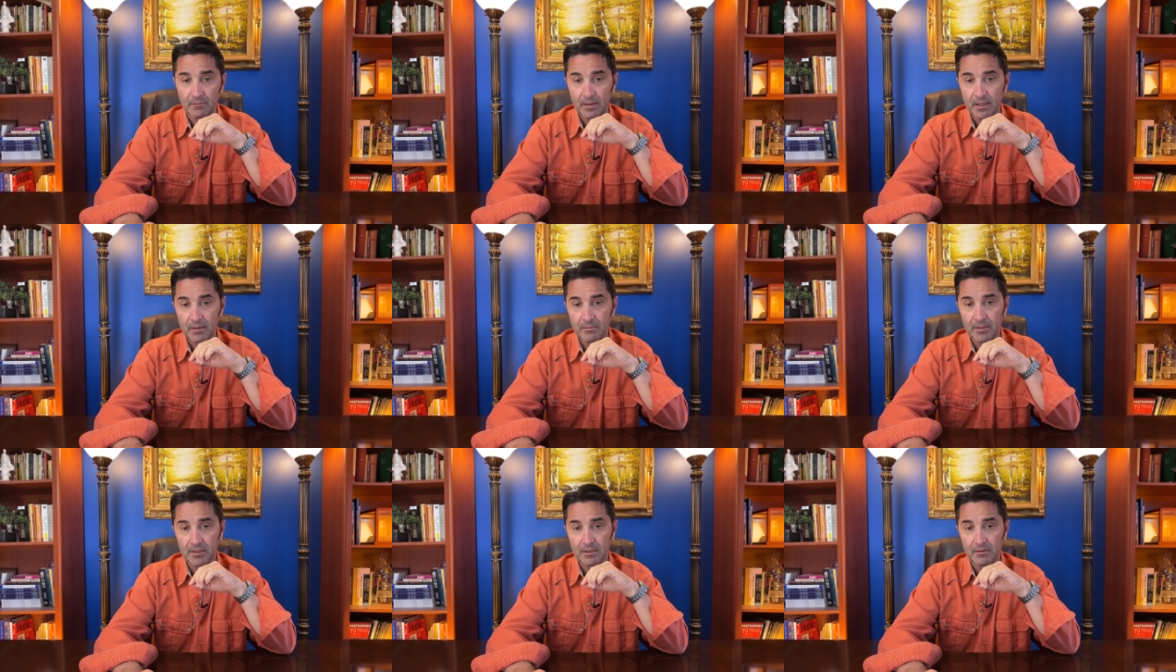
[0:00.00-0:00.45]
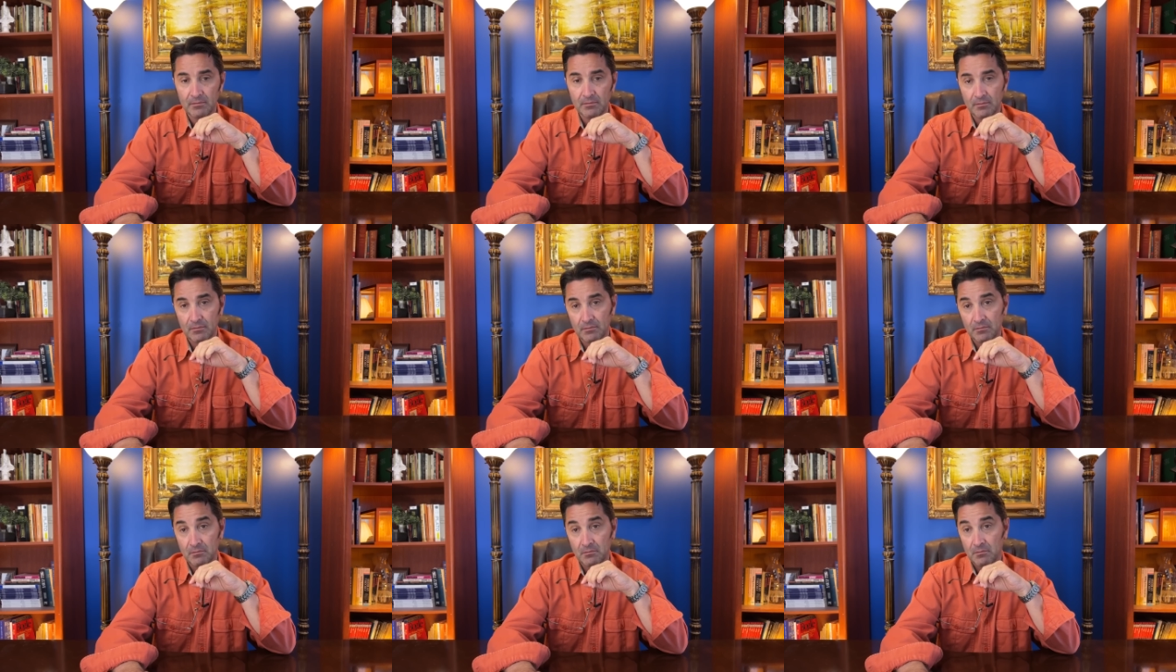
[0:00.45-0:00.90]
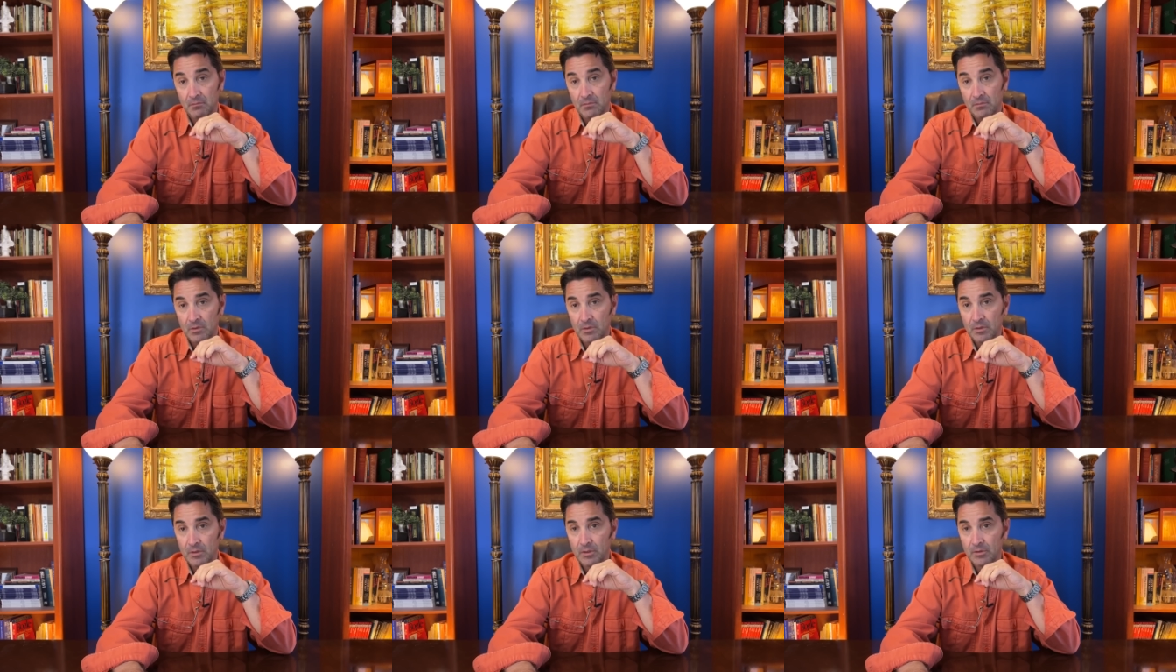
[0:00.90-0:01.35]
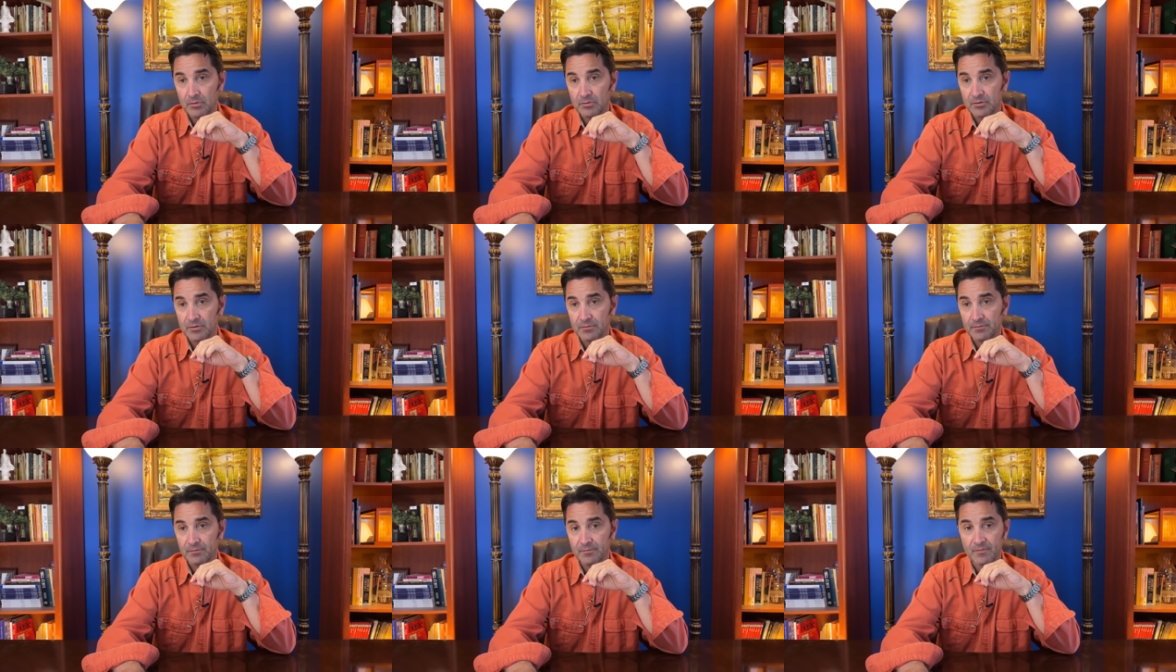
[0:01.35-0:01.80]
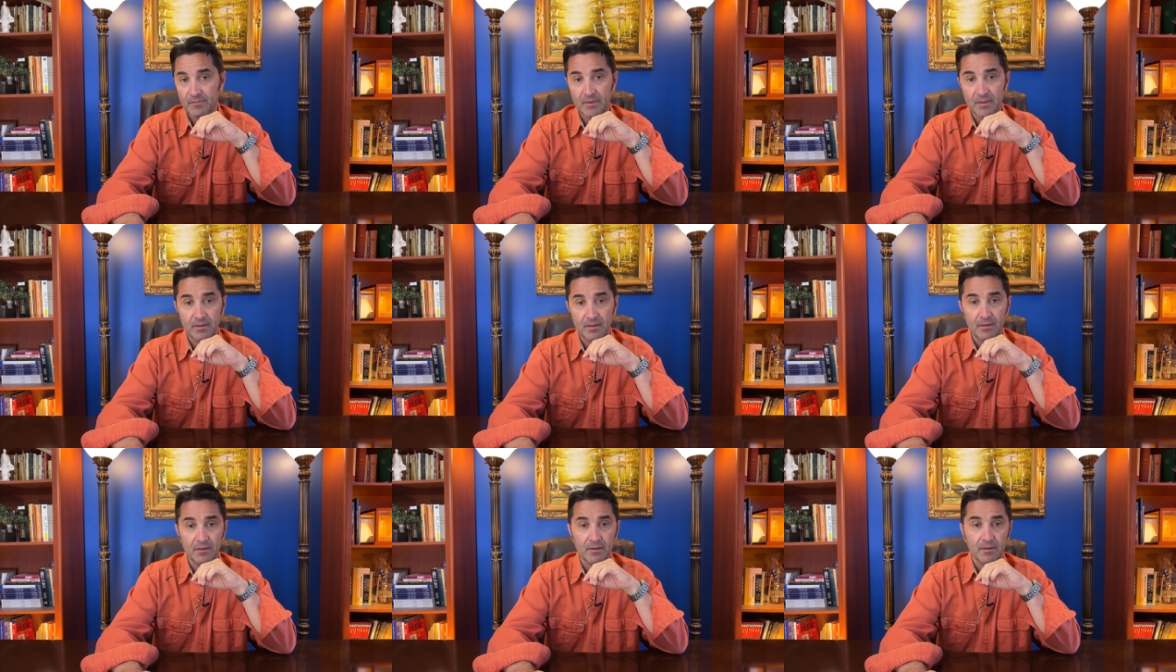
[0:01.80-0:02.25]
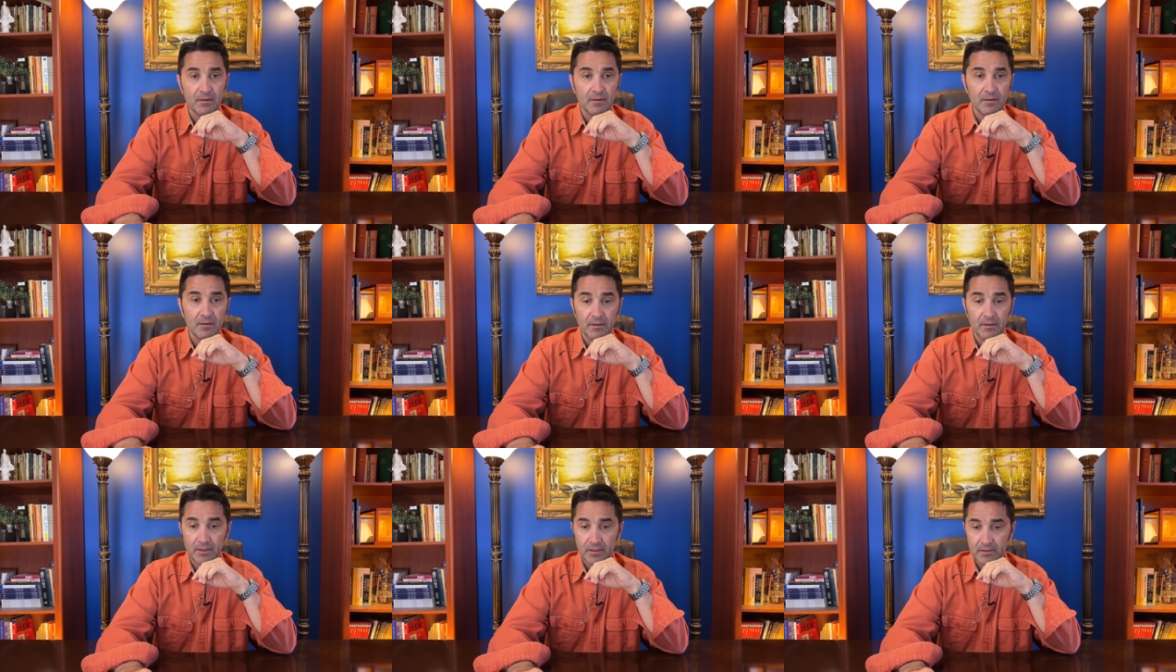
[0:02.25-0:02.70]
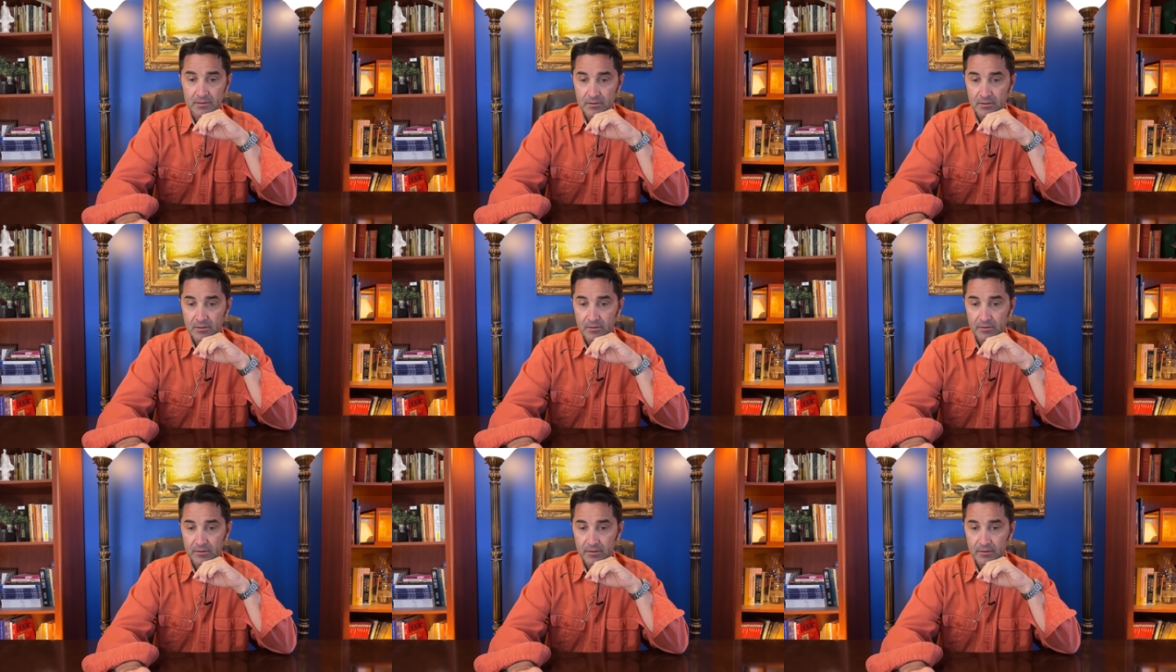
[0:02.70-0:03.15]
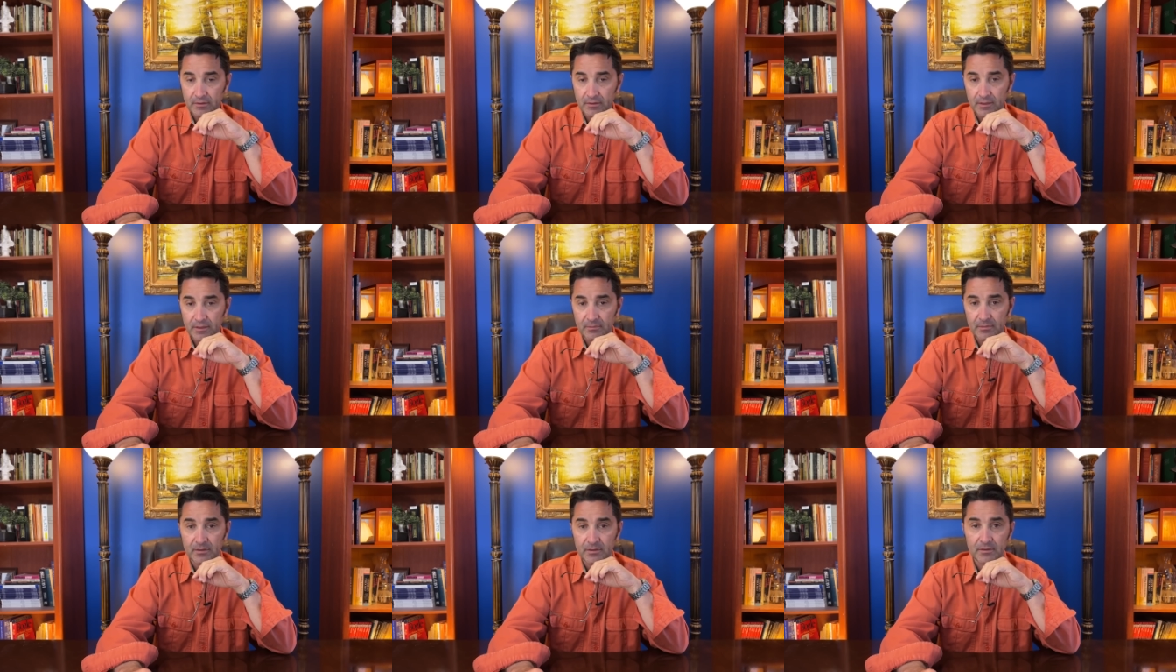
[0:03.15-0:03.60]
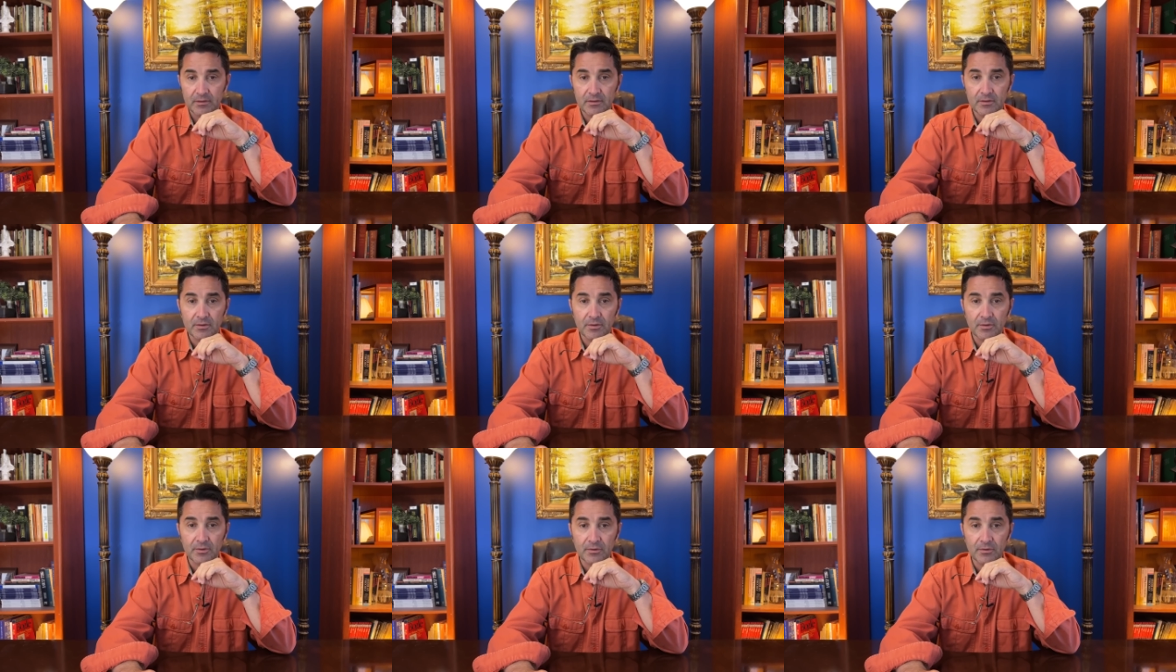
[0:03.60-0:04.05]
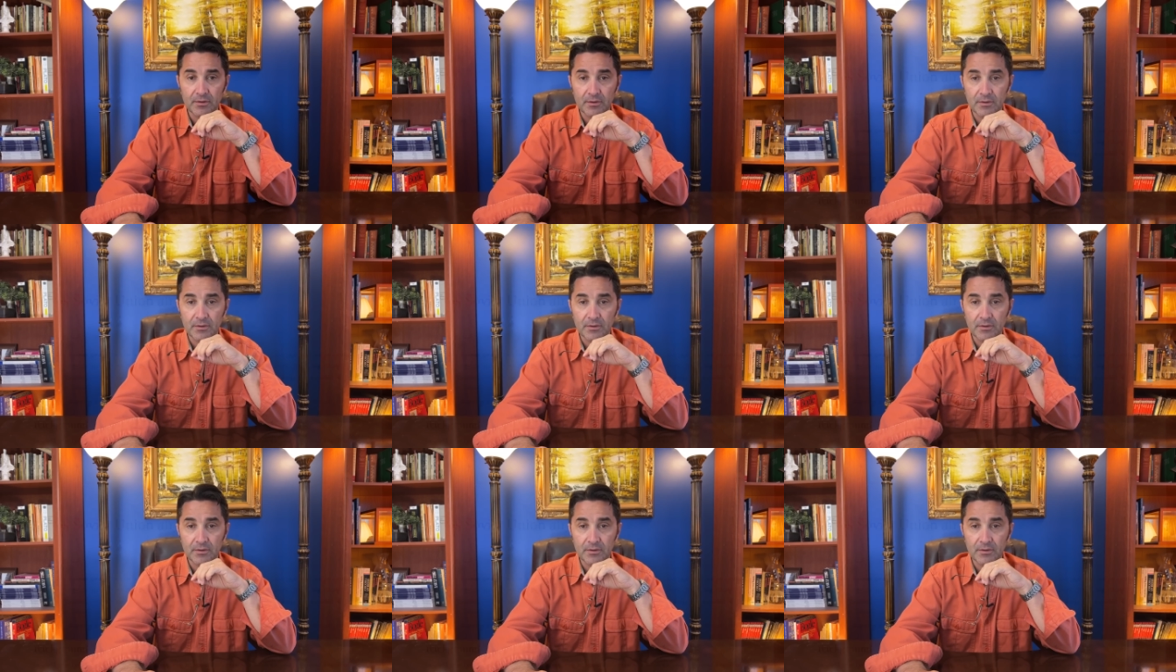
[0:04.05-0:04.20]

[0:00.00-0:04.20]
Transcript: Maybe, who knows? Let's go and let me show you